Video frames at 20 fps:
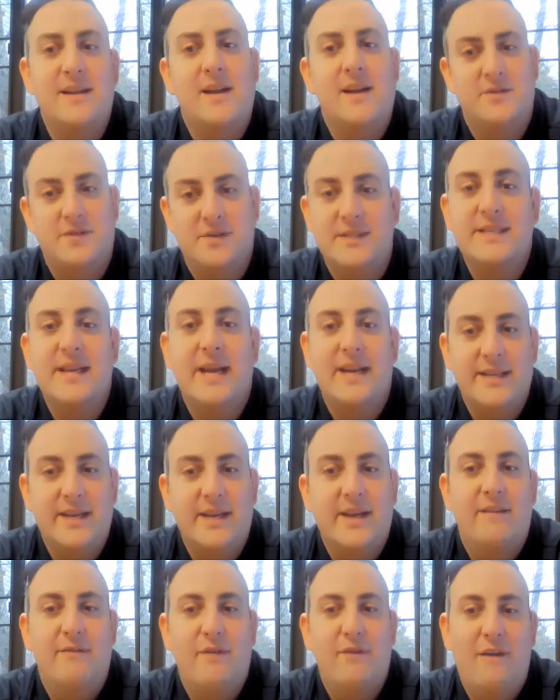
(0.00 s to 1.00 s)
and
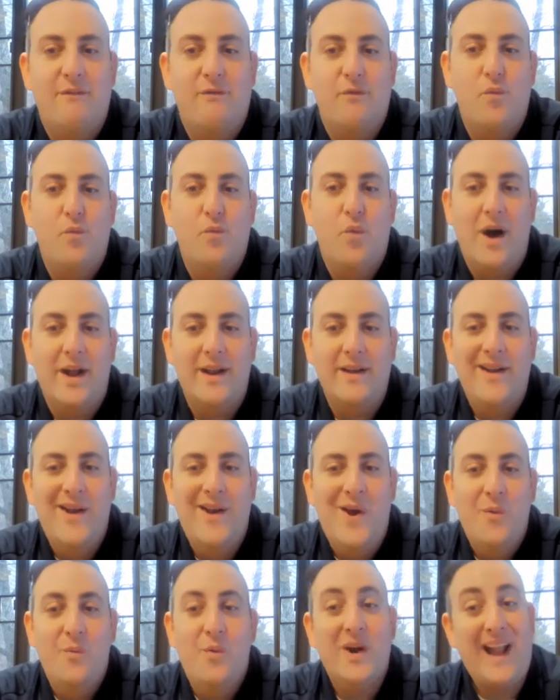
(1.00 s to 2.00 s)
understanding of what
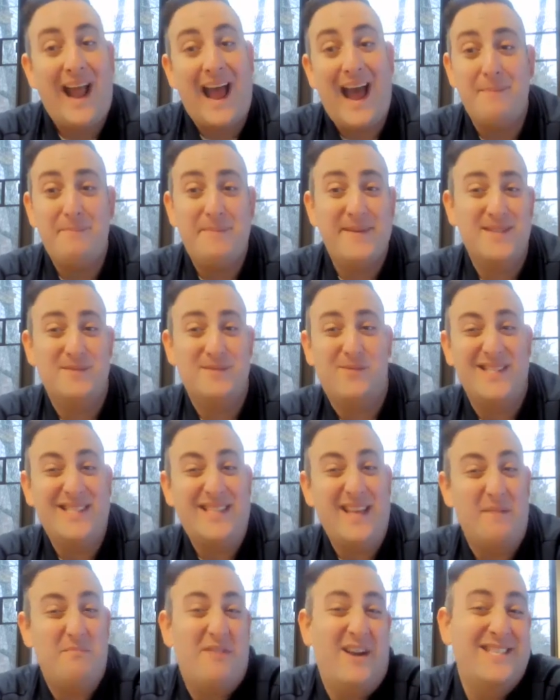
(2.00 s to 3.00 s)
happens once
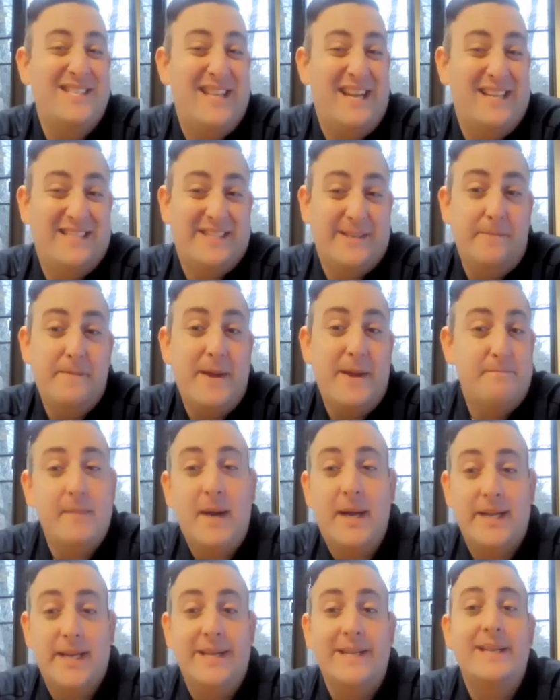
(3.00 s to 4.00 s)
they press that submit
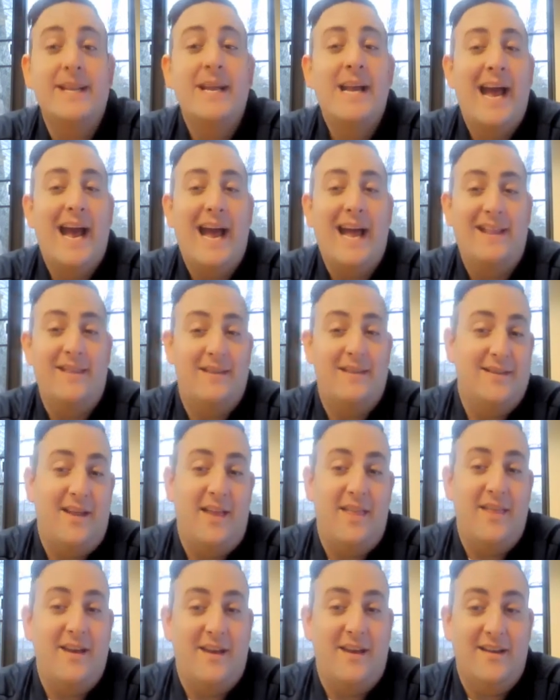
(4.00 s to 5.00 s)
button and
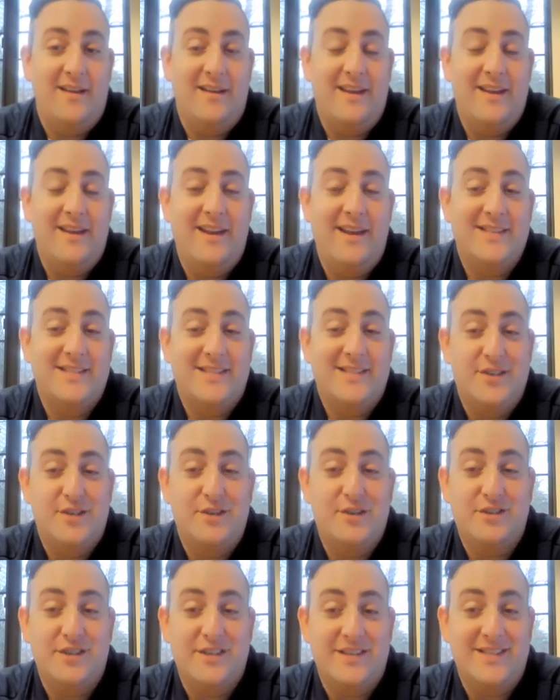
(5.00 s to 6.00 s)
the
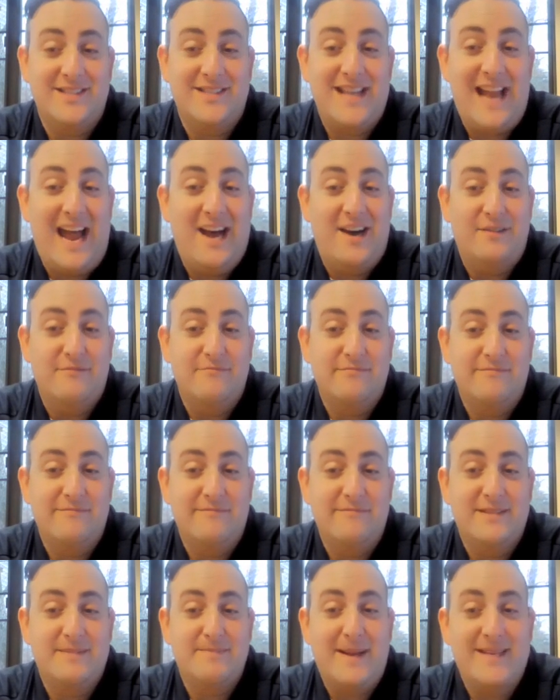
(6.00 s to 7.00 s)
institution is now
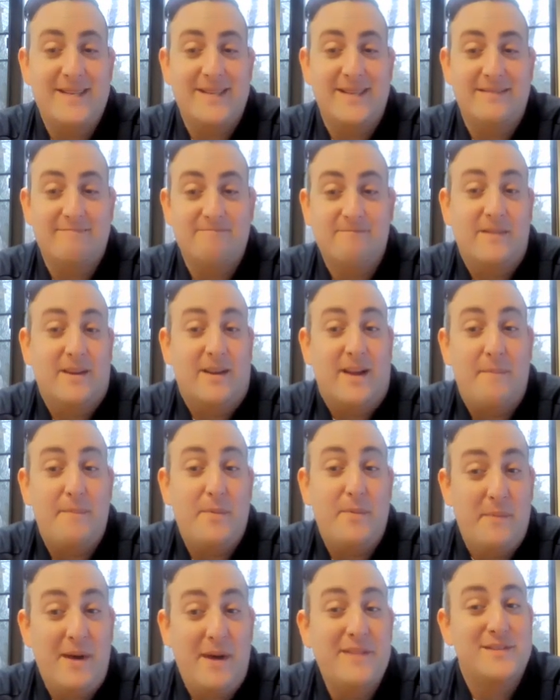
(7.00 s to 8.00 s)
spending a
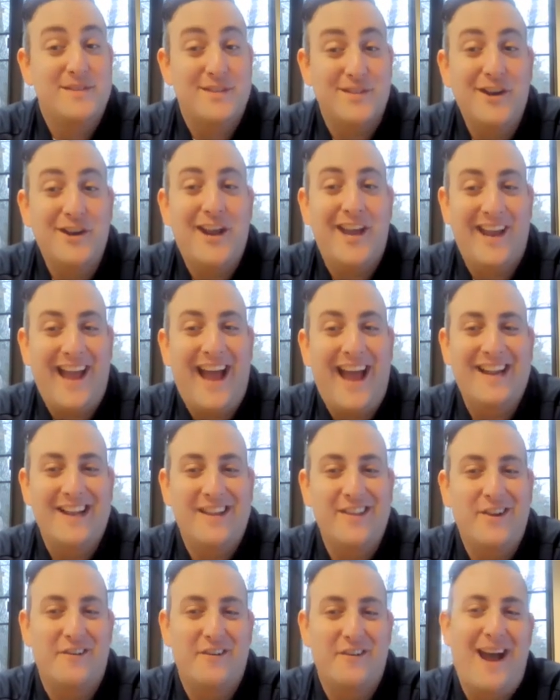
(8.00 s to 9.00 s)
couple months looking
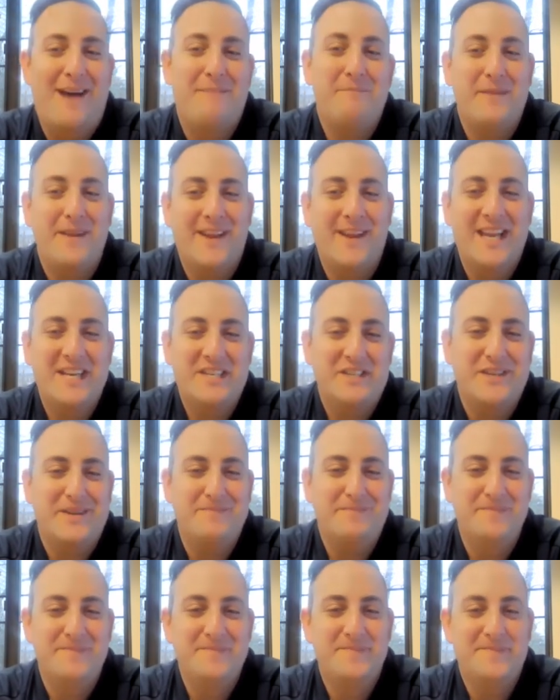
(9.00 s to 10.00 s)
at their
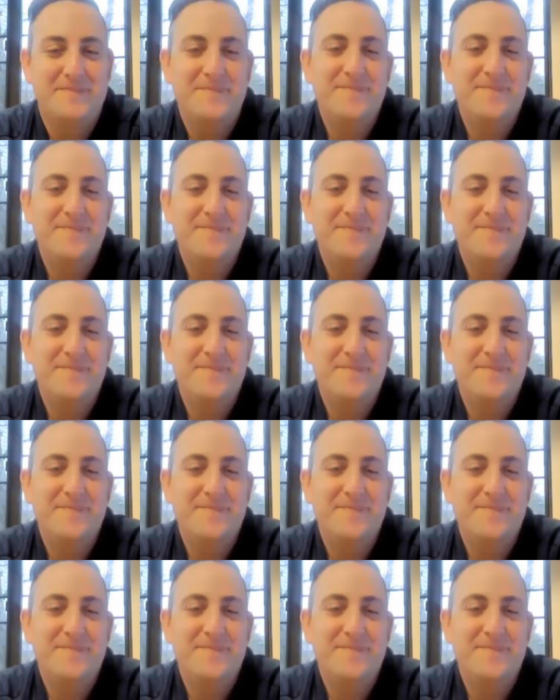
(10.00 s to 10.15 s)
application.